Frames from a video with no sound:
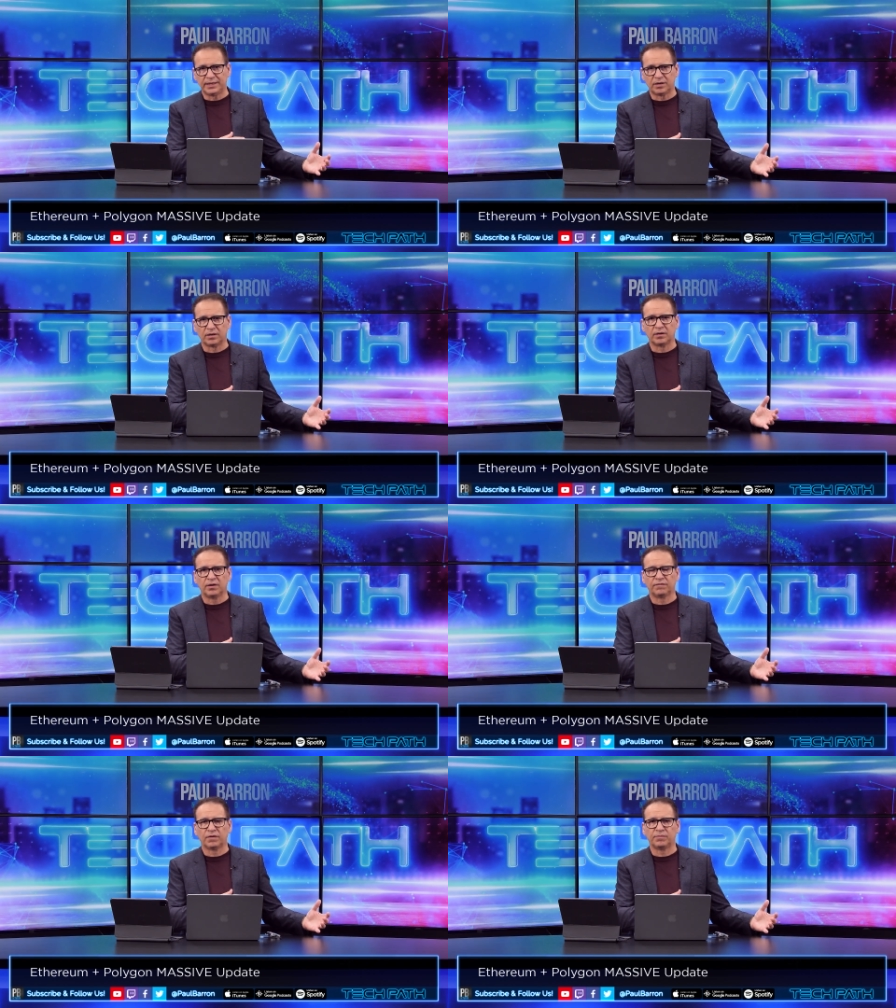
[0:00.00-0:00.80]
here
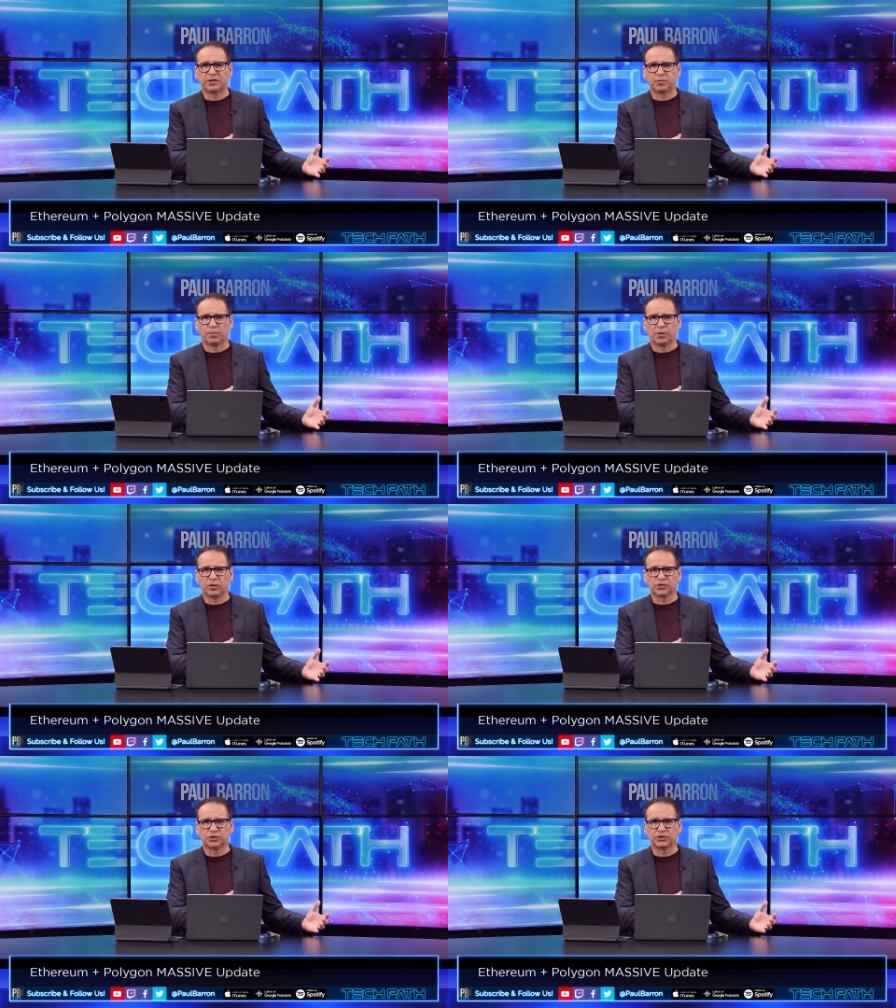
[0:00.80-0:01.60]
from these
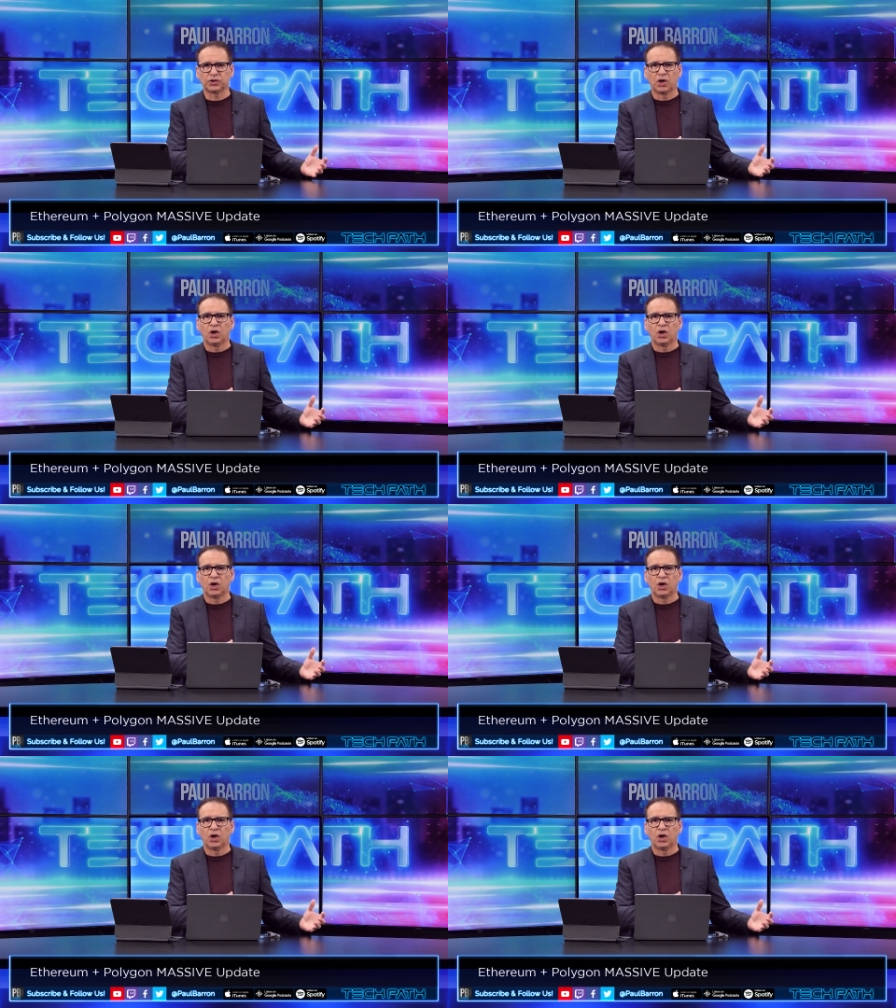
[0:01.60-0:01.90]
proposals